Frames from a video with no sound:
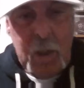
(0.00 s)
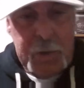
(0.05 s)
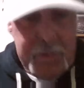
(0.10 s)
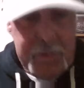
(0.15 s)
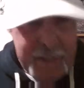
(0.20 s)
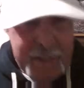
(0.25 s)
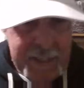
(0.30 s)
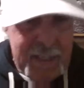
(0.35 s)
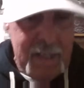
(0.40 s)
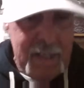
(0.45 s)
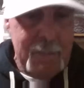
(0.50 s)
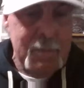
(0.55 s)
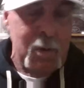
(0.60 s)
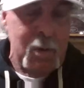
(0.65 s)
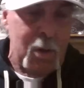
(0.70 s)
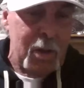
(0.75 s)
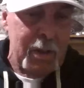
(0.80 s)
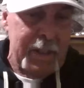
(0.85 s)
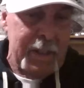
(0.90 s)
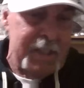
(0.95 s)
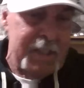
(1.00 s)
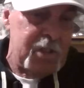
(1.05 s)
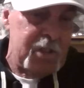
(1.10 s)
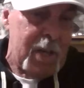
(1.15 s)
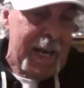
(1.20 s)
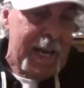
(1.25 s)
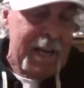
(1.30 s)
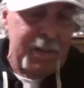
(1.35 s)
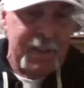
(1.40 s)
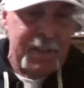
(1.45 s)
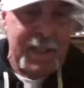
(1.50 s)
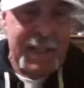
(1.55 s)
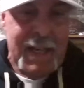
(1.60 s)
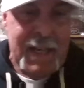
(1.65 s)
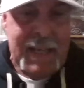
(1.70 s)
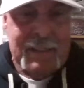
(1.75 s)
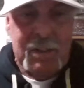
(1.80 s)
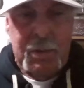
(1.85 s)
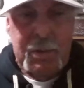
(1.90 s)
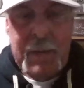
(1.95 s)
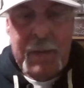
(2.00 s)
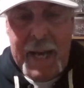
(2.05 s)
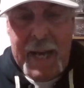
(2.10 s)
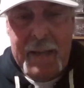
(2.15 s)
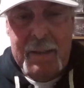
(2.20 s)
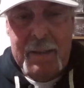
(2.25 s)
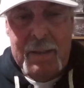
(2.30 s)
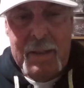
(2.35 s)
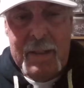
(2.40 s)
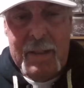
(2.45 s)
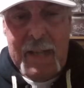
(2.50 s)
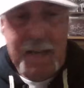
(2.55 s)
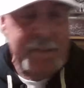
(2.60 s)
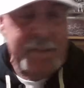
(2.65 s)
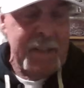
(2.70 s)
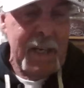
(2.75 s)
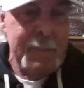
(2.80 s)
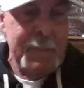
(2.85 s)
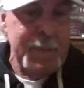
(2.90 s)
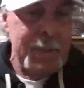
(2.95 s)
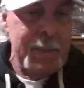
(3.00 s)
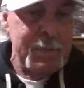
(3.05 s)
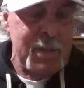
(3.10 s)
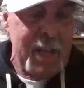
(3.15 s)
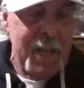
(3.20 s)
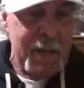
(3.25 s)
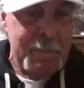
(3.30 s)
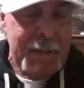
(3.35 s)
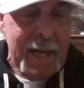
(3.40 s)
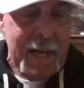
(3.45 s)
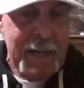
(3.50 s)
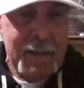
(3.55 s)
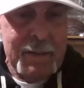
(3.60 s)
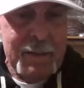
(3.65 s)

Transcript: team and all this. So how can I not do that? How can I be upset about it?